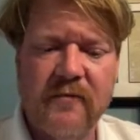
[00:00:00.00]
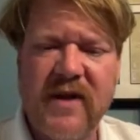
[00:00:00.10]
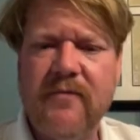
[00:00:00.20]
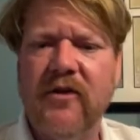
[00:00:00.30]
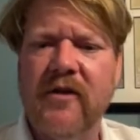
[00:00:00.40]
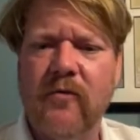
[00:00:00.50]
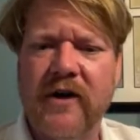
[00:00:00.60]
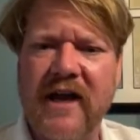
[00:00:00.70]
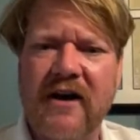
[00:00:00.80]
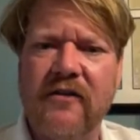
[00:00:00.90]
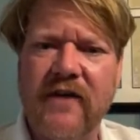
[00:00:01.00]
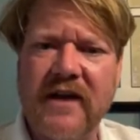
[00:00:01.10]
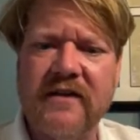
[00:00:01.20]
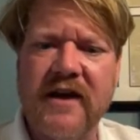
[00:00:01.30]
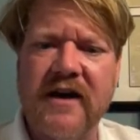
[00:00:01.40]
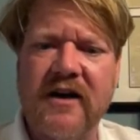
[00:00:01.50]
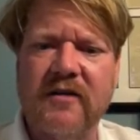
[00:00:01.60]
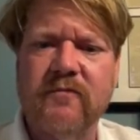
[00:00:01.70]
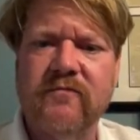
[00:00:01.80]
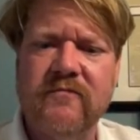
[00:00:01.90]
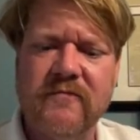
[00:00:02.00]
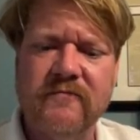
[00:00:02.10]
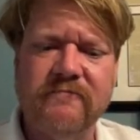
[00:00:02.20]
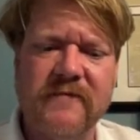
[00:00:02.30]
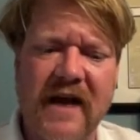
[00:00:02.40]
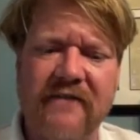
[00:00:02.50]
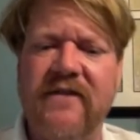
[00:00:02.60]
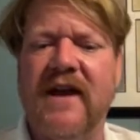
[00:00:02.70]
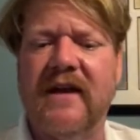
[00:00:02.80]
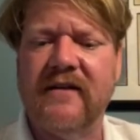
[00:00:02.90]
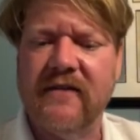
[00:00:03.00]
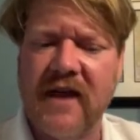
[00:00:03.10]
people that want to elevate their event.